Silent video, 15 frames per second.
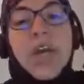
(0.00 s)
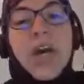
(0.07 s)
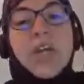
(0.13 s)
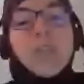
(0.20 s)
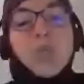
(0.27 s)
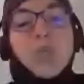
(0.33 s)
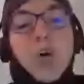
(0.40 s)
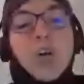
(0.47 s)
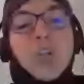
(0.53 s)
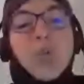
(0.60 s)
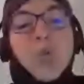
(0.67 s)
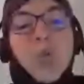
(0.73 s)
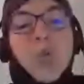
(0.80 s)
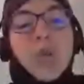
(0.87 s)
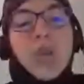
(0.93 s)
and
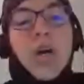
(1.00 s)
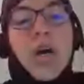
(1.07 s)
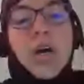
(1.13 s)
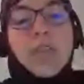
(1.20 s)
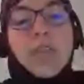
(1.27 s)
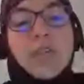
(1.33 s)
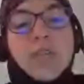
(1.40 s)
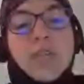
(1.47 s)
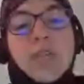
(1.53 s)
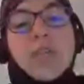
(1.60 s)
works with other